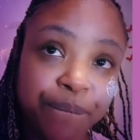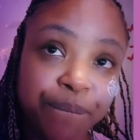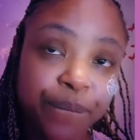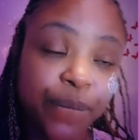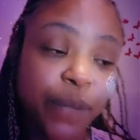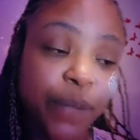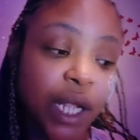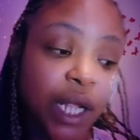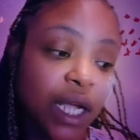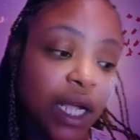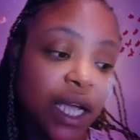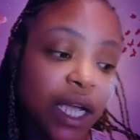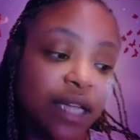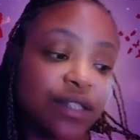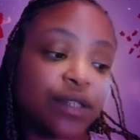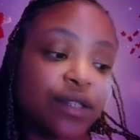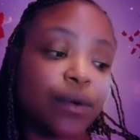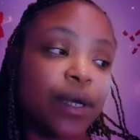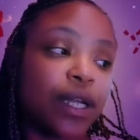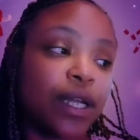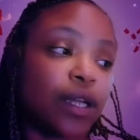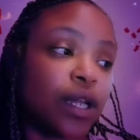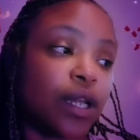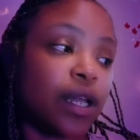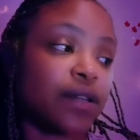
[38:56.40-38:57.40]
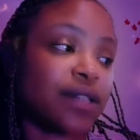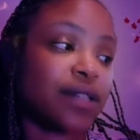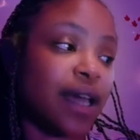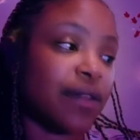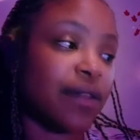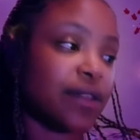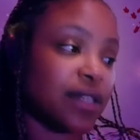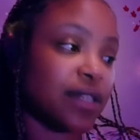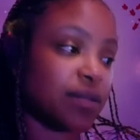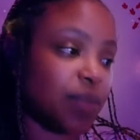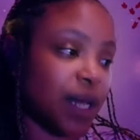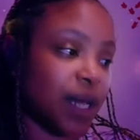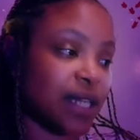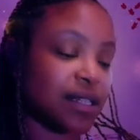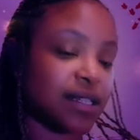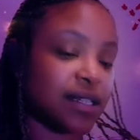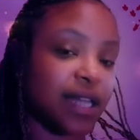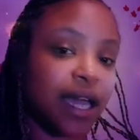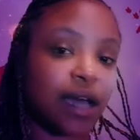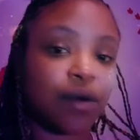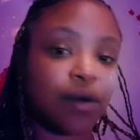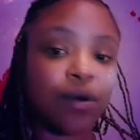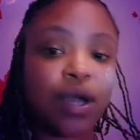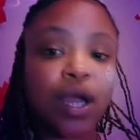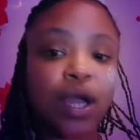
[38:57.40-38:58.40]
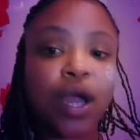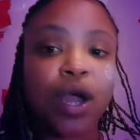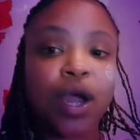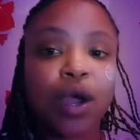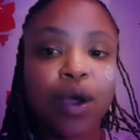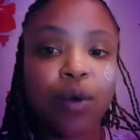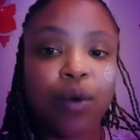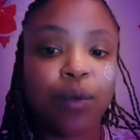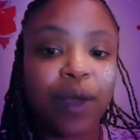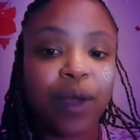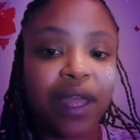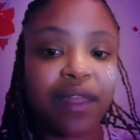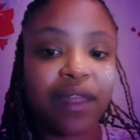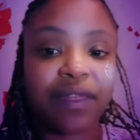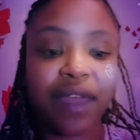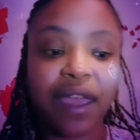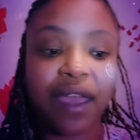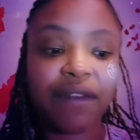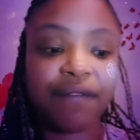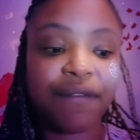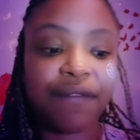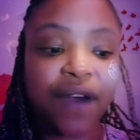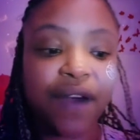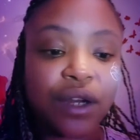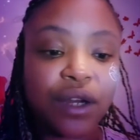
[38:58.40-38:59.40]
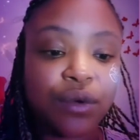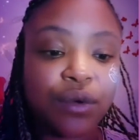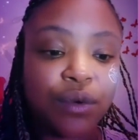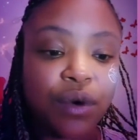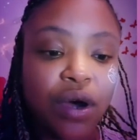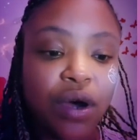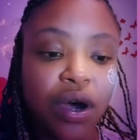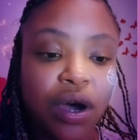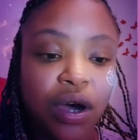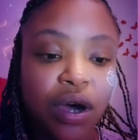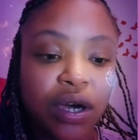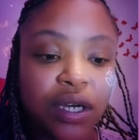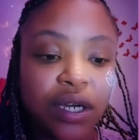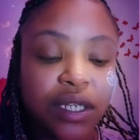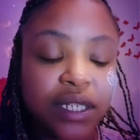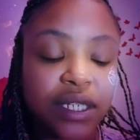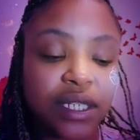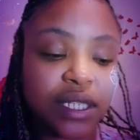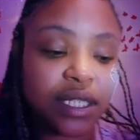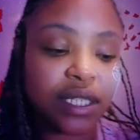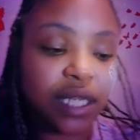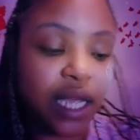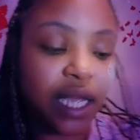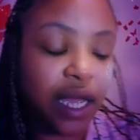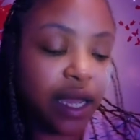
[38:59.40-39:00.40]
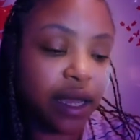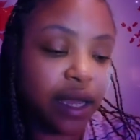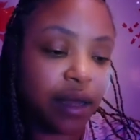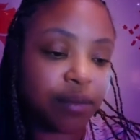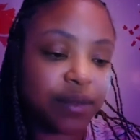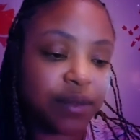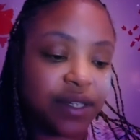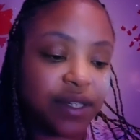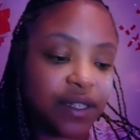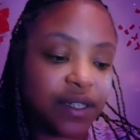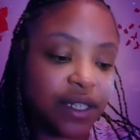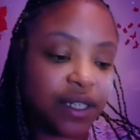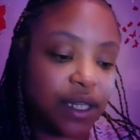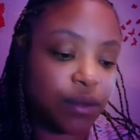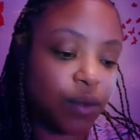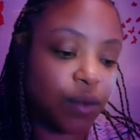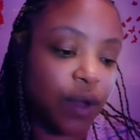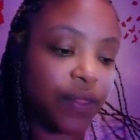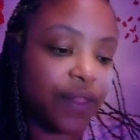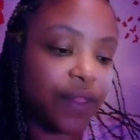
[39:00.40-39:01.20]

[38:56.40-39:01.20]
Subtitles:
Okay, so we're going to close out the space now with a final card to see what the